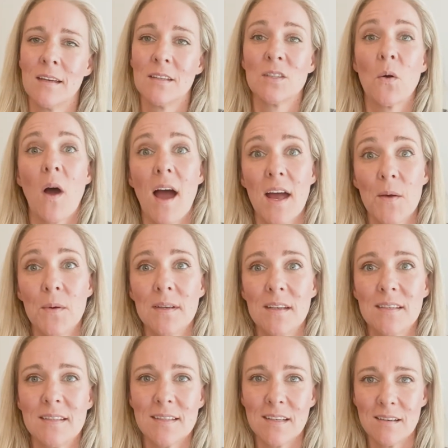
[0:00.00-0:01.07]
So I would
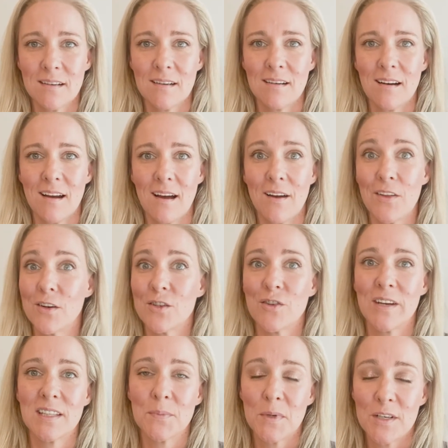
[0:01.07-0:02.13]
consider other
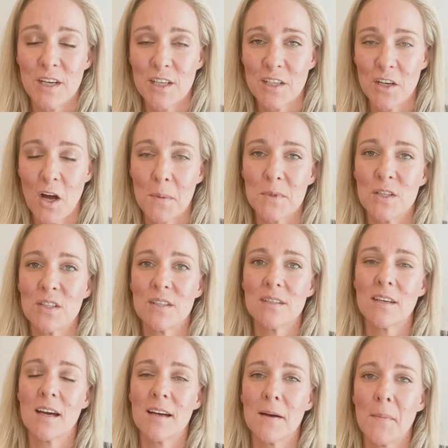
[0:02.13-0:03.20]
transportation options
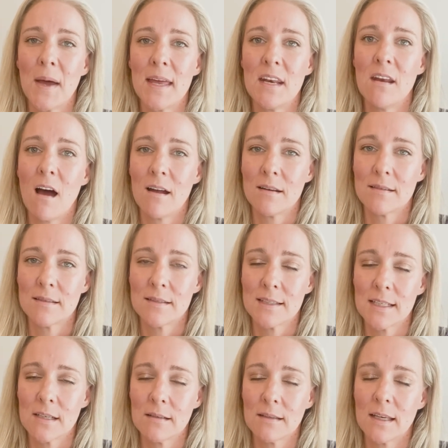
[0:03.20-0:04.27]
and not
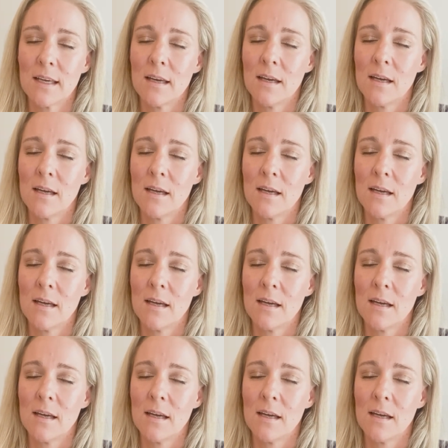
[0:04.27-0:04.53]
necessarily